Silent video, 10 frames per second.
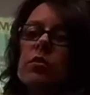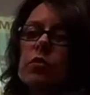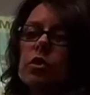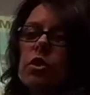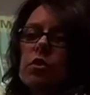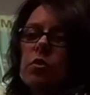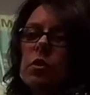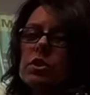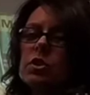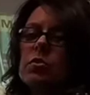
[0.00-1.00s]
for
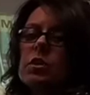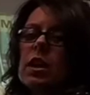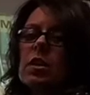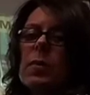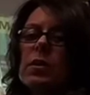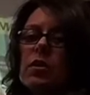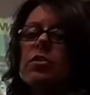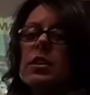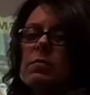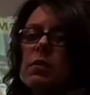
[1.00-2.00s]
you to talk about the
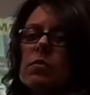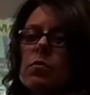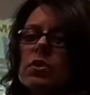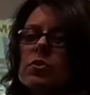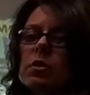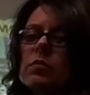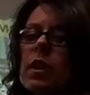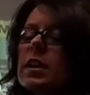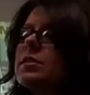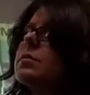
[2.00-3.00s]
theme of The Wizard of
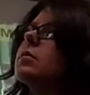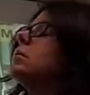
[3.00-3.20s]
Oz.